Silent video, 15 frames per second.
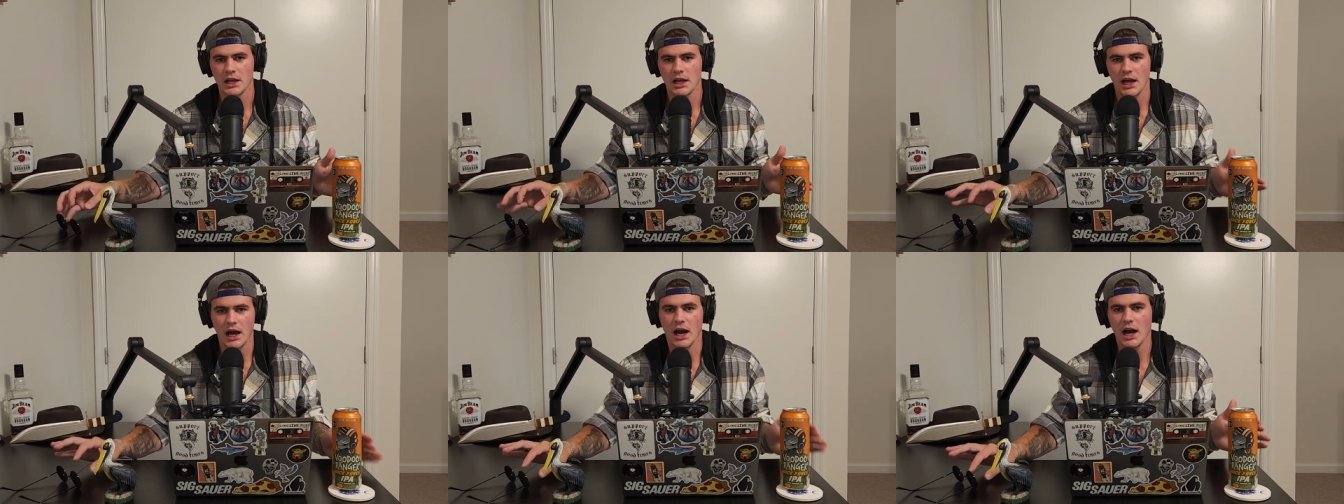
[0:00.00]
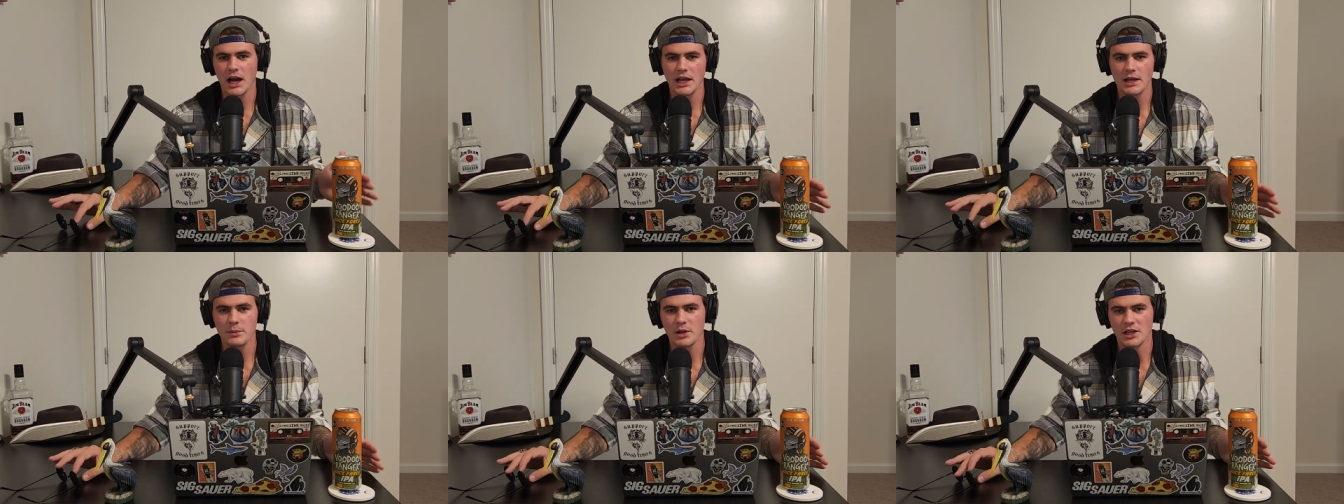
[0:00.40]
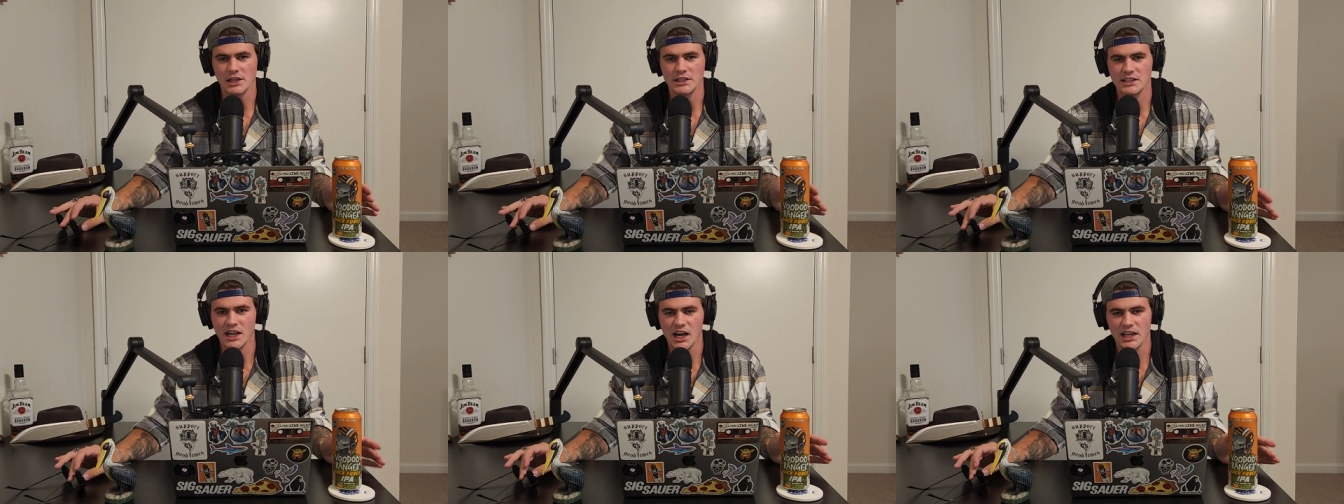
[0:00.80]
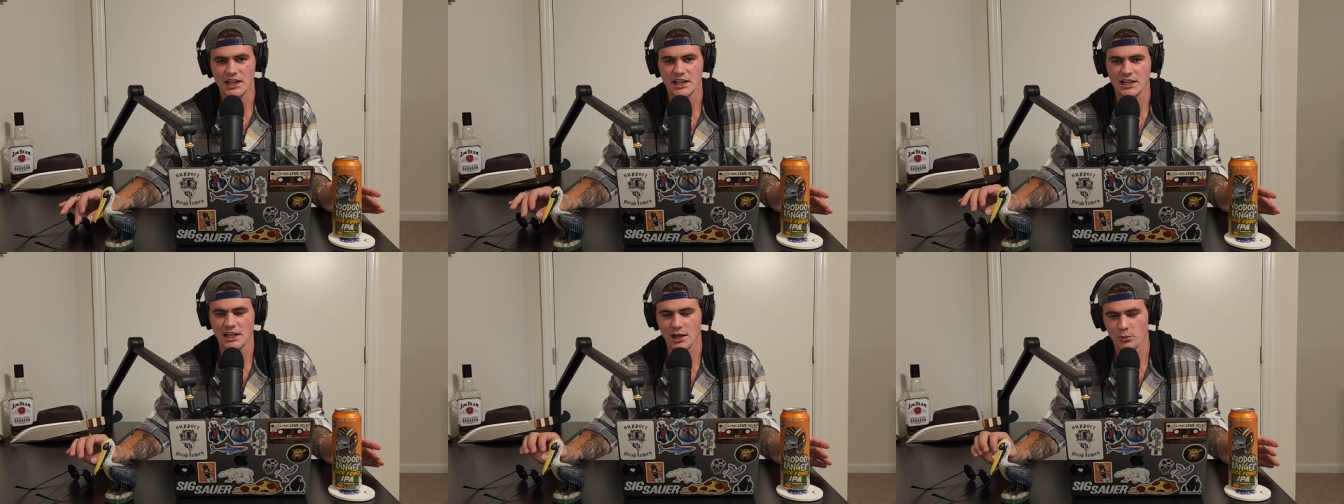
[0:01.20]
I am not
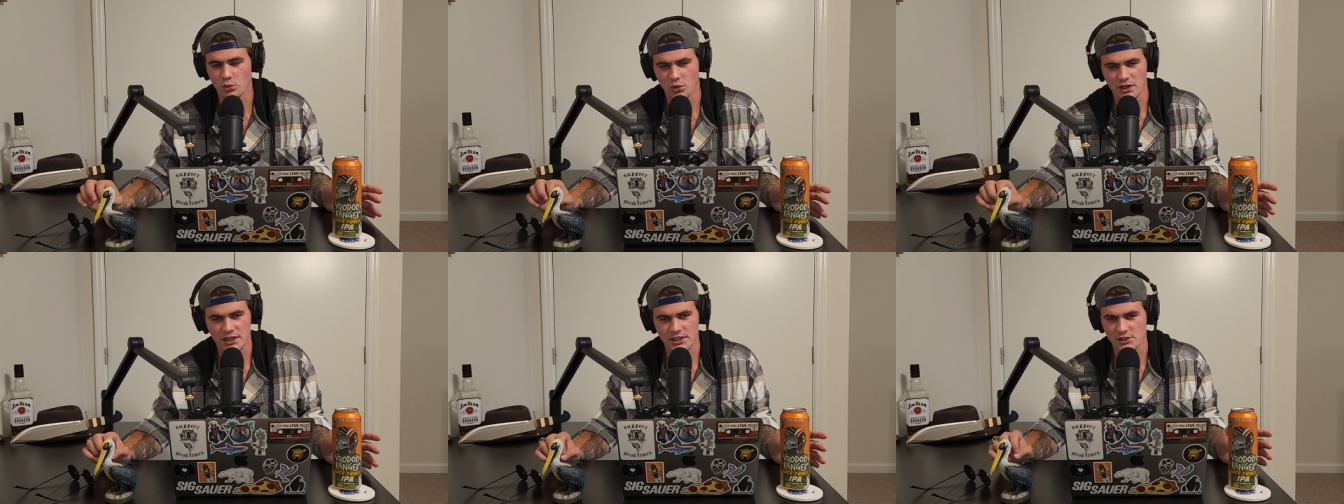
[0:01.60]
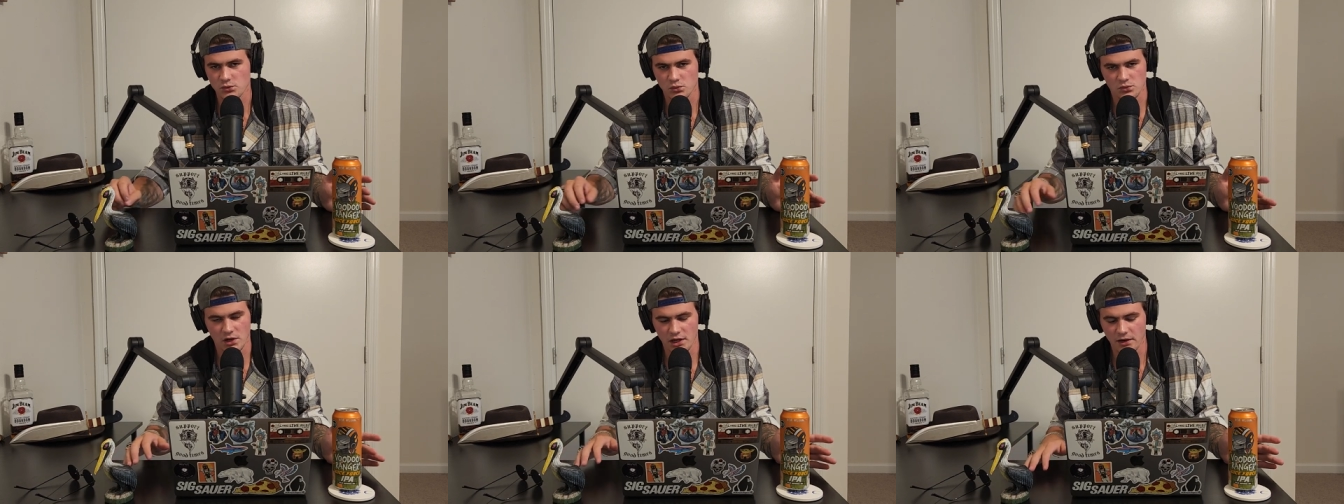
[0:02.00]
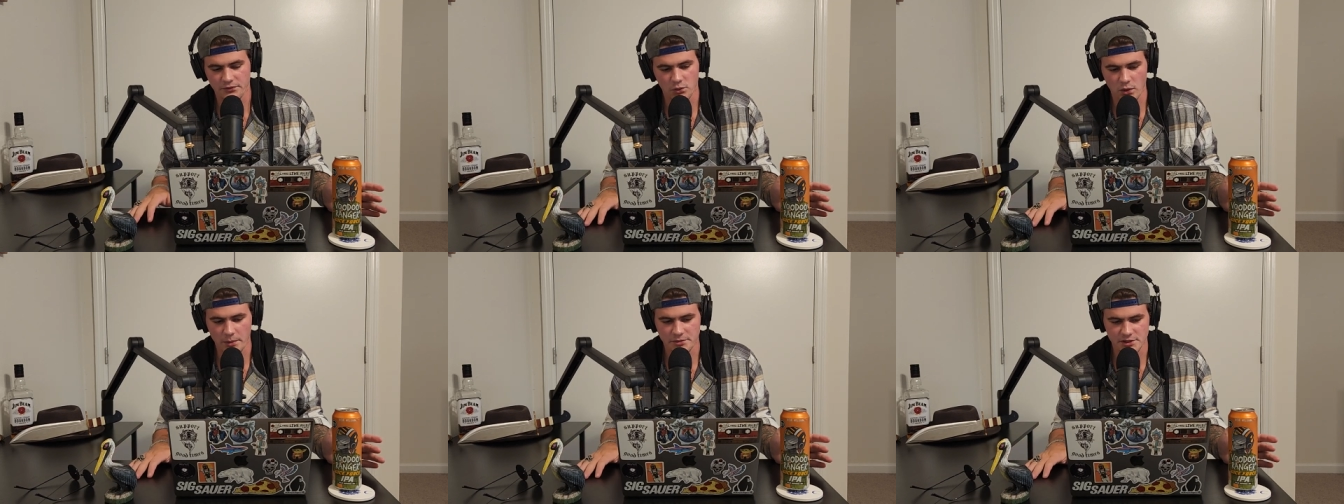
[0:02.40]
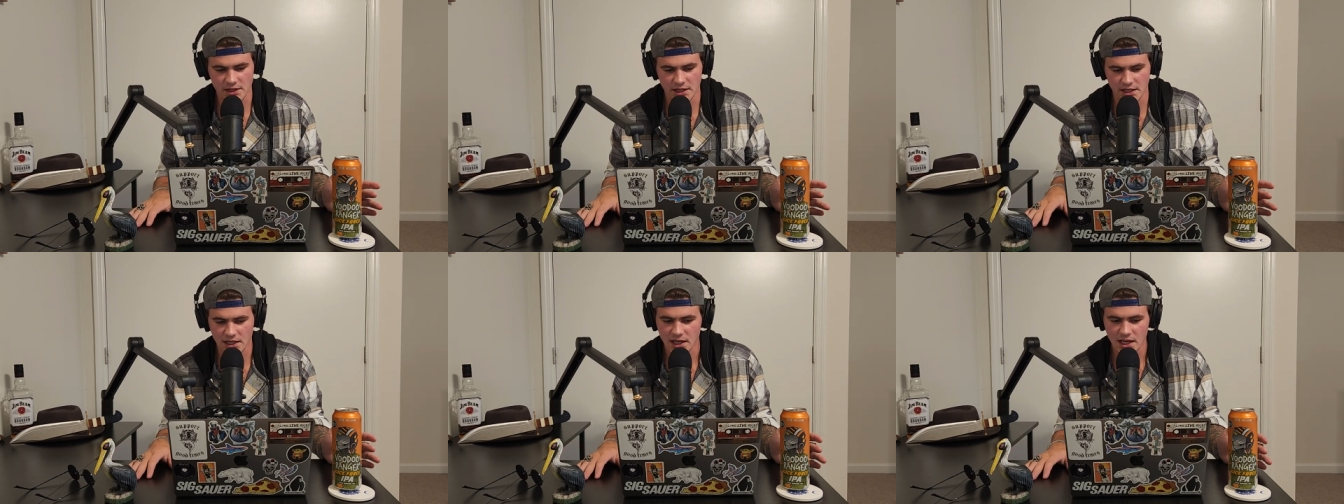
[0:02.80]
kidding. I'm reading this right off the
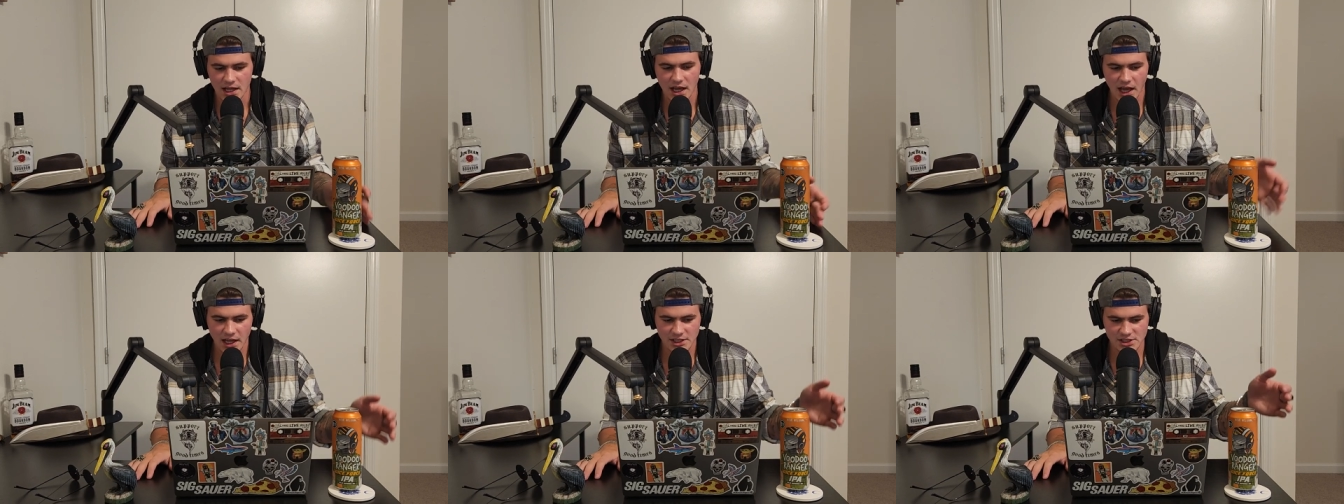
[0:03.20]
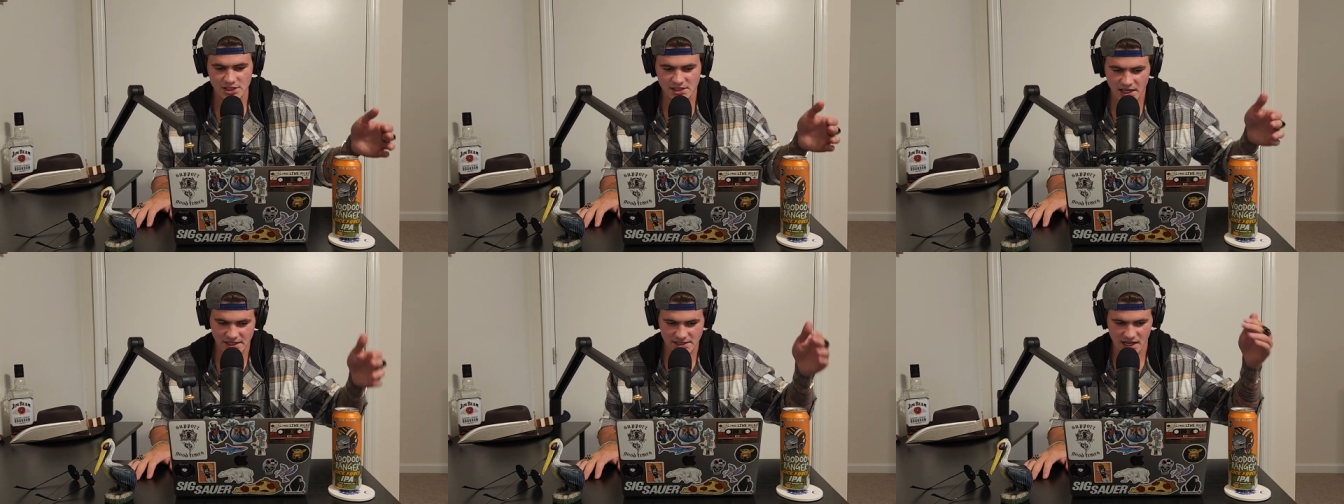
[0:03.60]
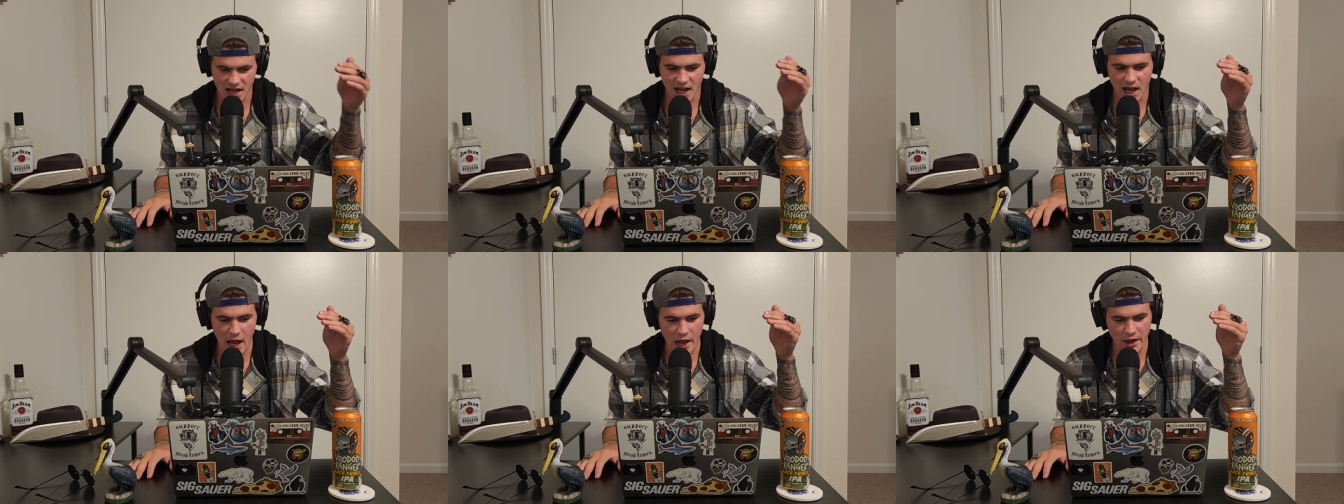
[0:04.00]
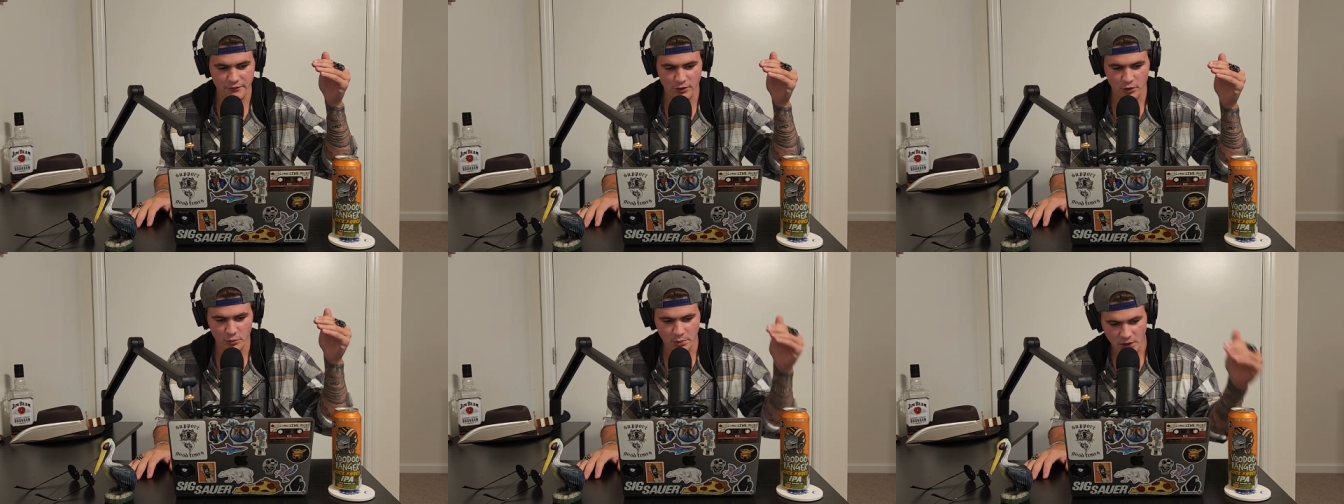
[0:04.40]
website. She says,
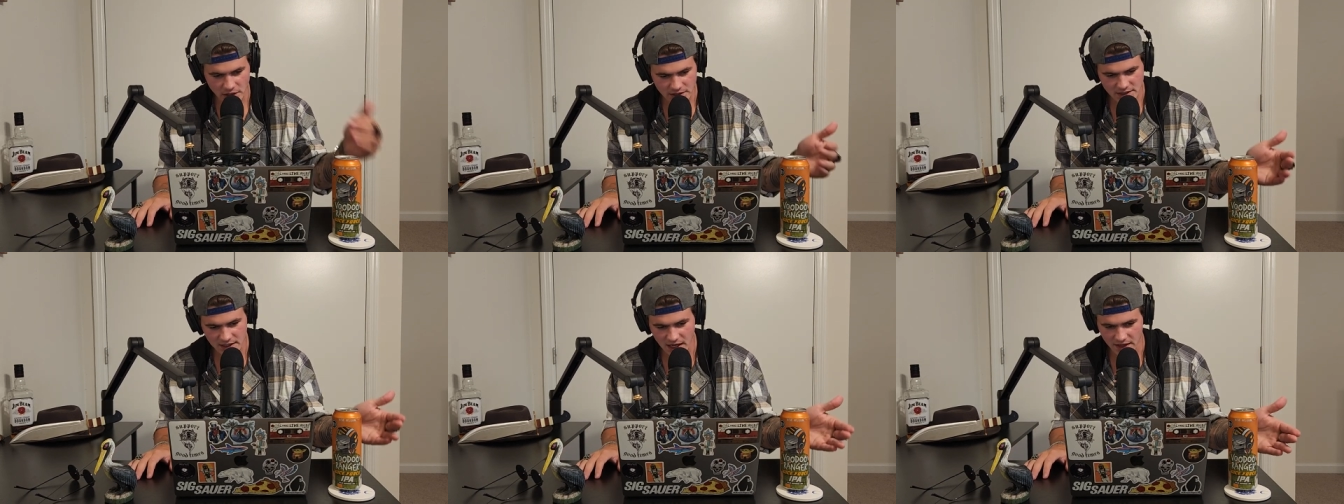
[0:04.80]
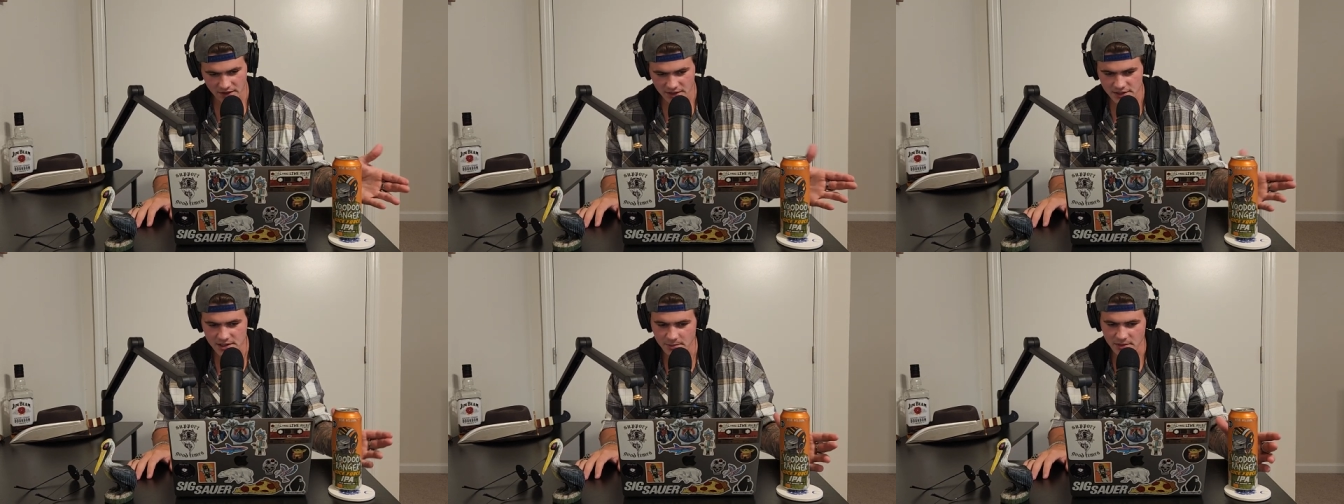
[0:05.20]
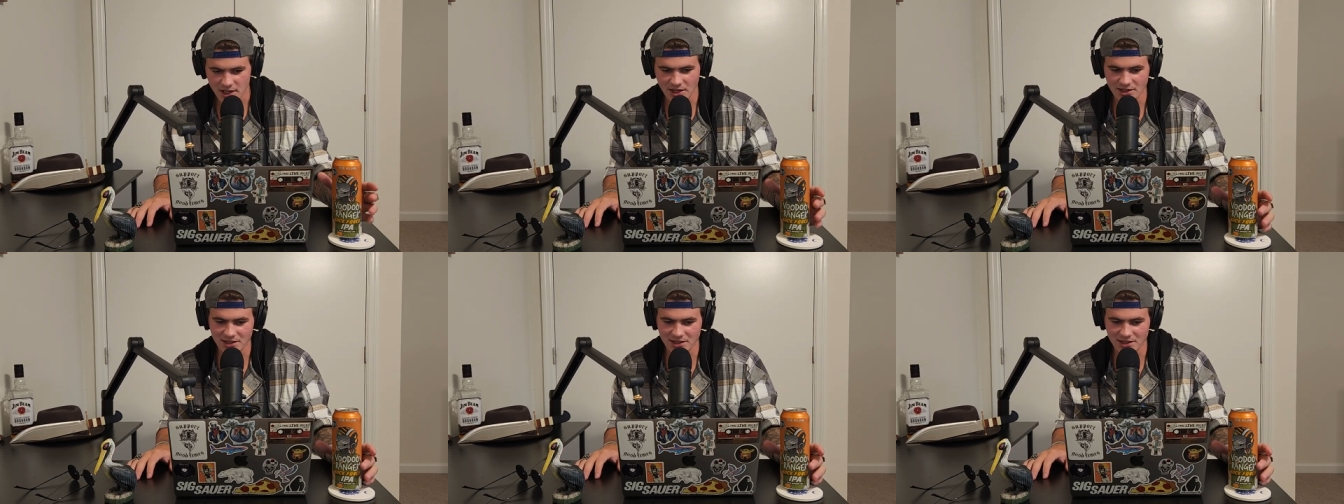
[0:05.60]
I've put together some killer